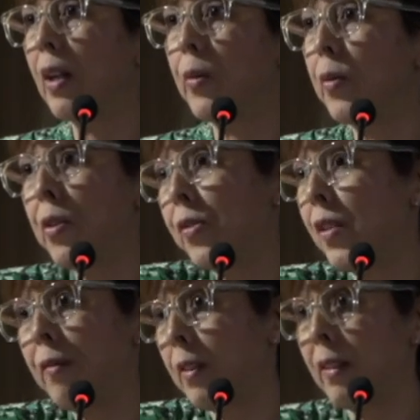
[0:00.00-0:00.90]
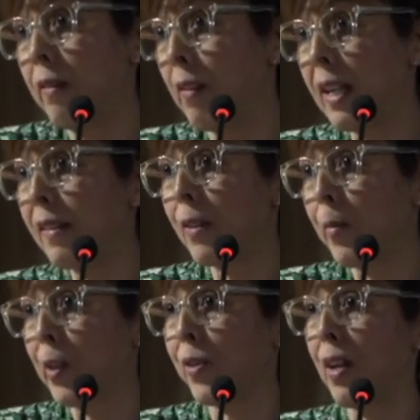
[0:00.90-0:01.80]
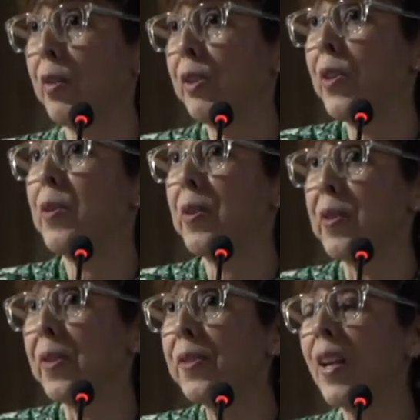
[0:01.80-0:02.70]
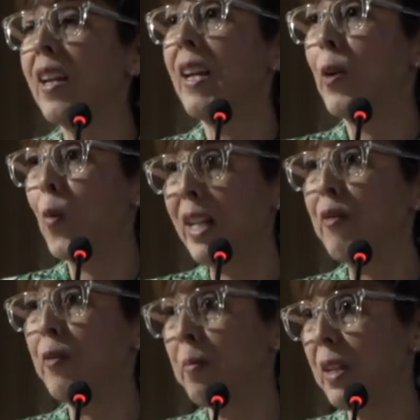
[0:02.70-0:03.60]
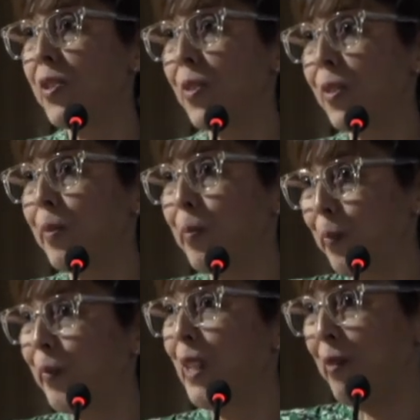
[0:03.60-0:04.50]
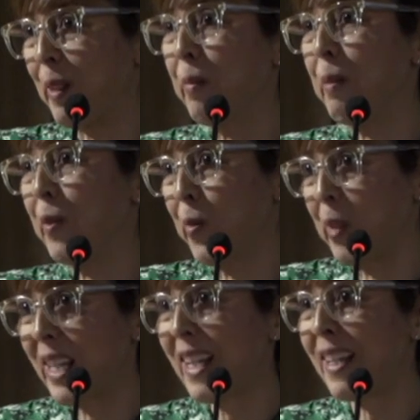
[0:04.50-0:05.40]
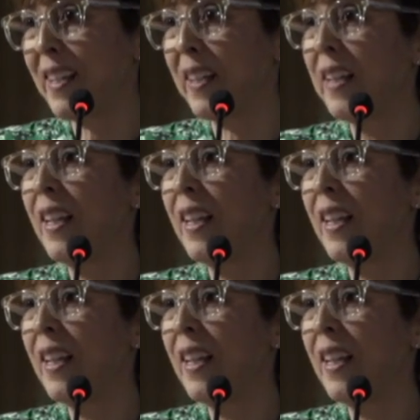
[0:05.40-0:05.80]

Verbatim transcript: I would use different devices because I was curious what information different people were getting.